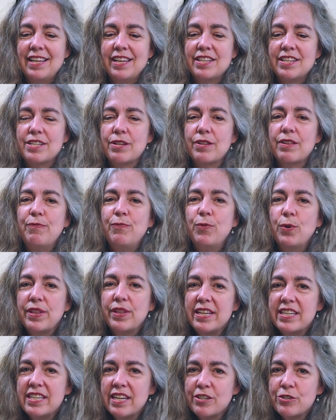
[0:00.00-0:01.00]
So the fourth
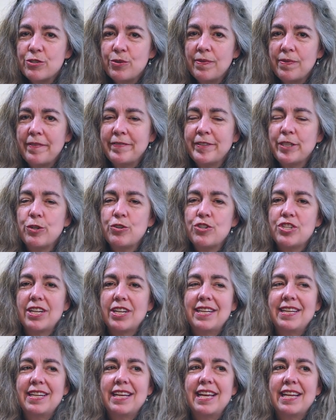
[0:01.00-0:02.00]
industrial
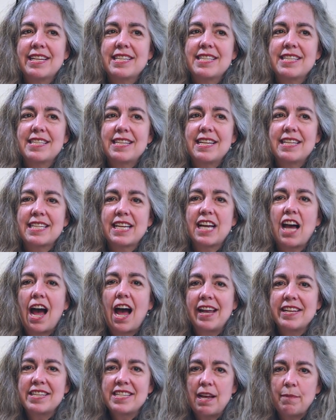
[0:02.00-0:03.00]
revolution, it's, it's a
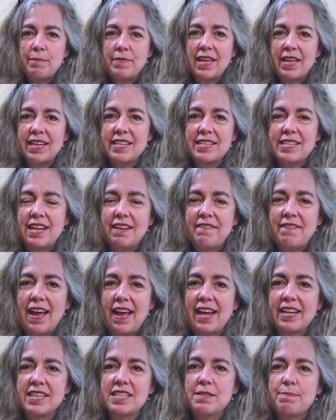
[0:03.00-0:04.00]
concept that's
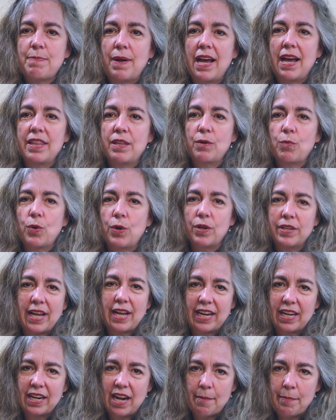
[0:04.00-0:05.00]
advanced by the World
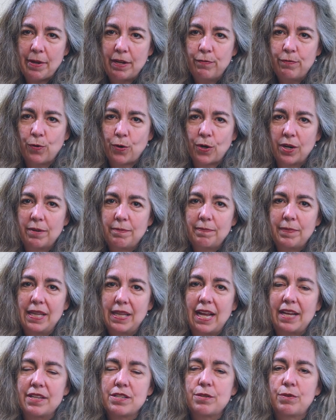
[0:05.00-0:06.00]
Economic Forum, and
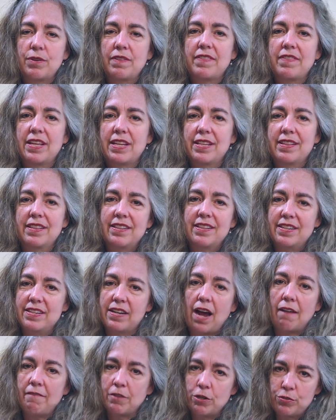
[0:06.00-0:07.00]
that's sort of the, the
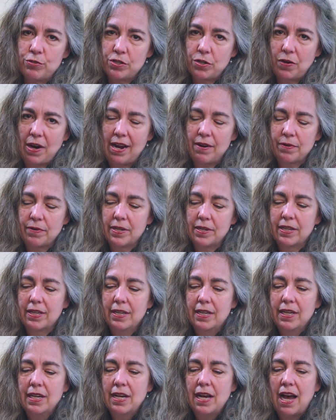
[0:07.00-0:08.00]
Davos crowd,
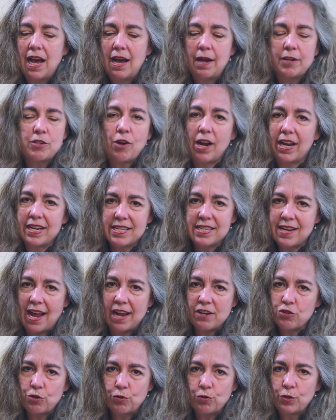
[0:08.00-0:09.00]
uh,
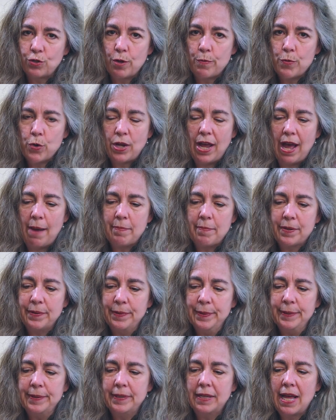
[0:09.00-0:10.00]
transnational global
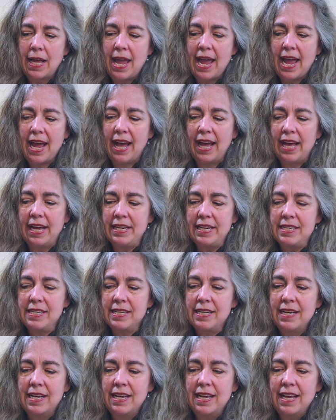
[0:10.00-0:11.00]
capital. And
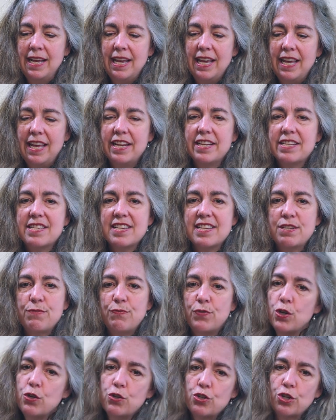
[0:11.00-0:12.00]
it is this
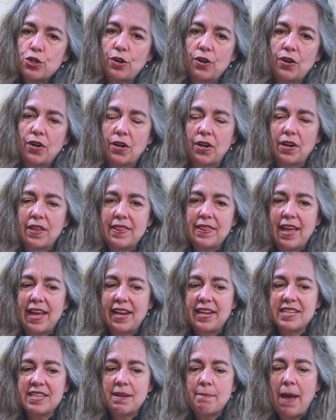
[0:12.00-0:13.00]
future
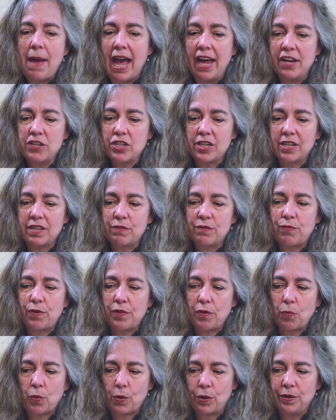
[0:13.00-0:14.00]
that is imagined for
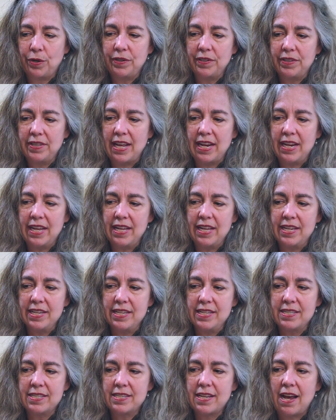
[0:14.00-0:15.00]
the world that
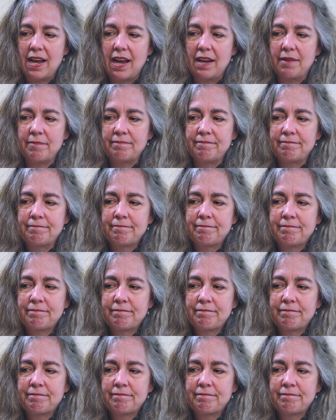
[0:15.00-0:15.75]
is um,